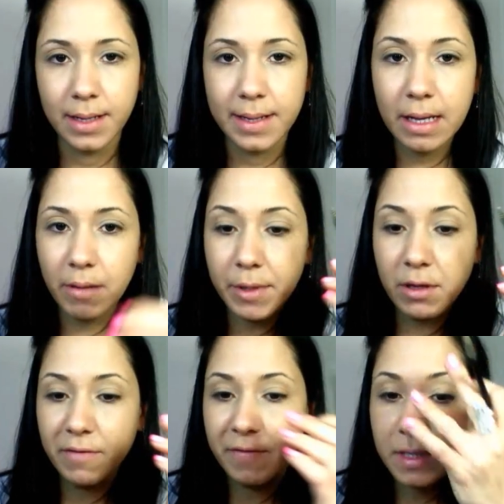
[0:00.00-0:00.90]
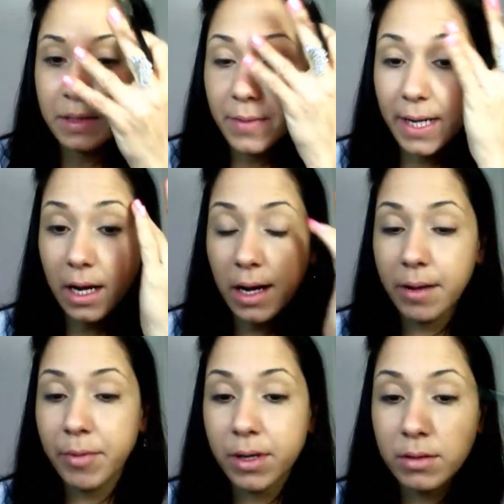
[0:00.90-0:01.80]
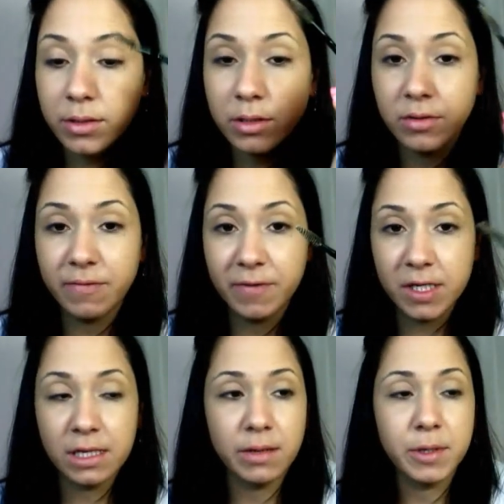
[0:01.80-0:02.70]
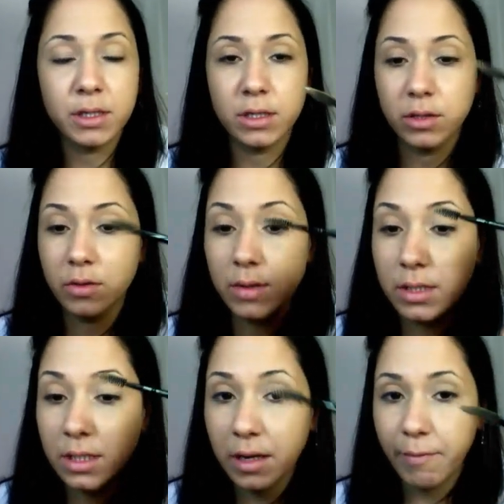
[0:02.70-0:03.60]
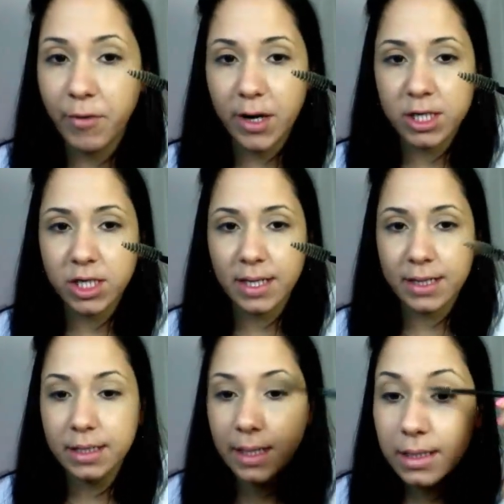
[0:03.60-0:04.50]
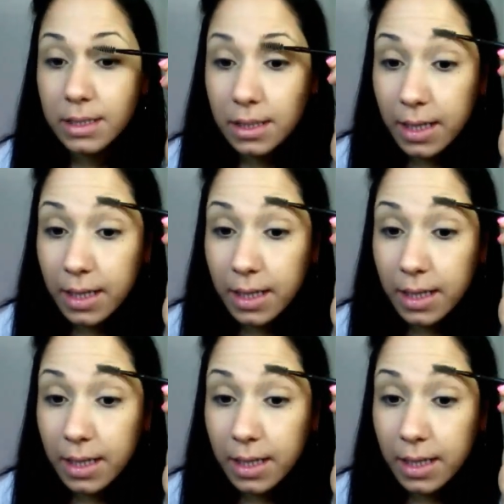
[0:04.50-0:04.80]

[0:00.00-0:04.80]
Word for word: Now I'm gonna fix my eyebrows, so the first thing I'm gonna do is get a brush like that,